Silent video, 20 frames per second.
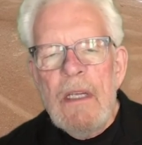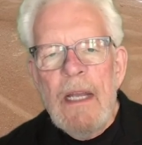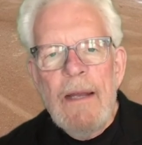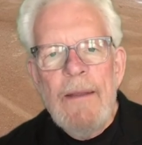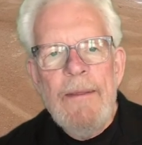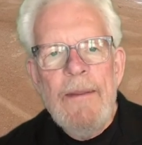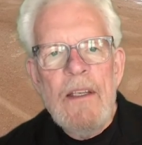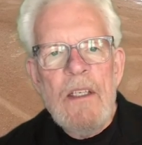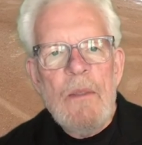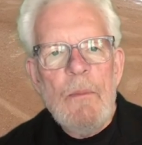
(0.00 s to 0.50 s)

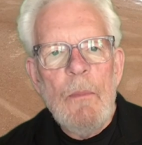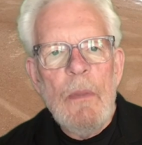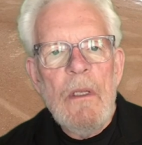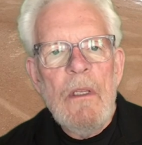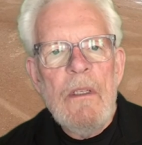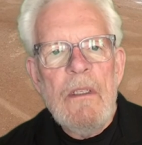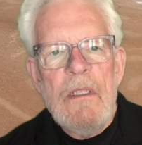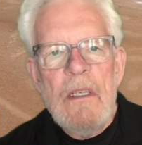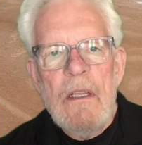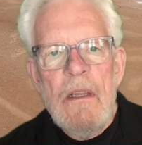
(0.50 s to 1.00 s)
had this
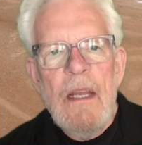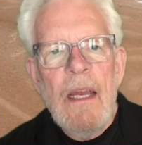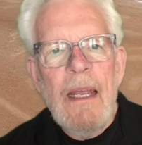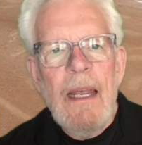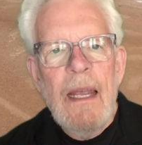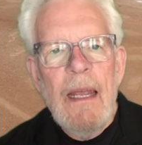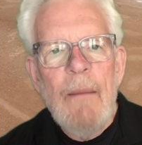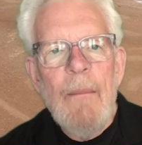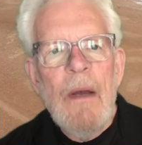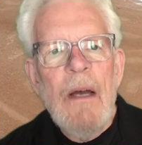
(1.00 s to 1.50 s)
bulletin that
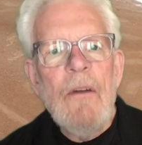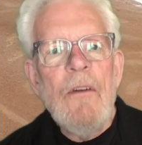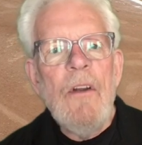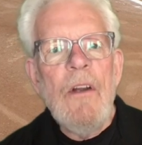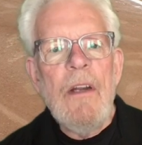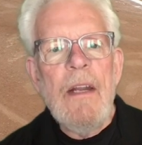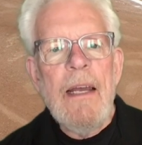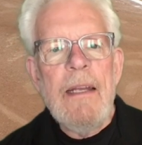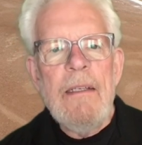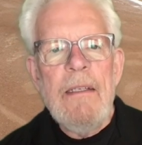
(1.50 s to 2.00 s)
came out
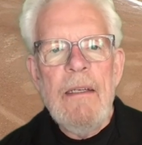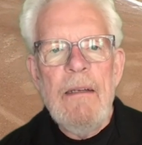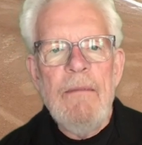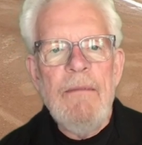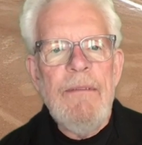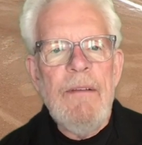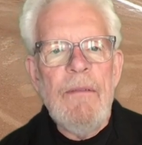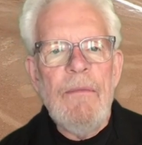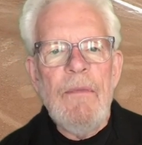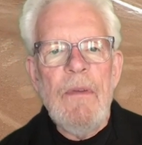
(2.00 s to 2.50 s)
in
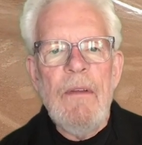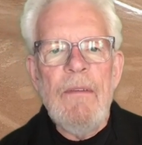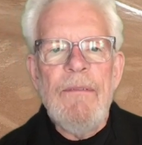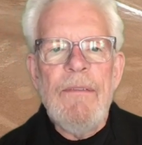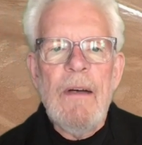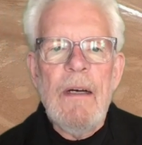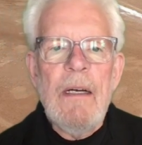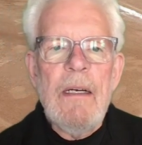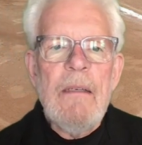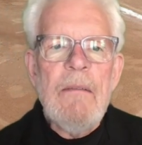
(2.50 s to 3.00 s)

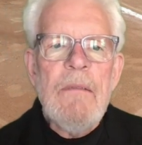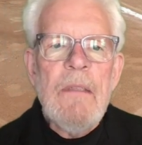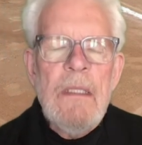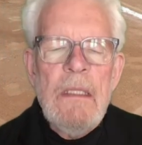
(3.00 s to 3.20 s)
1955.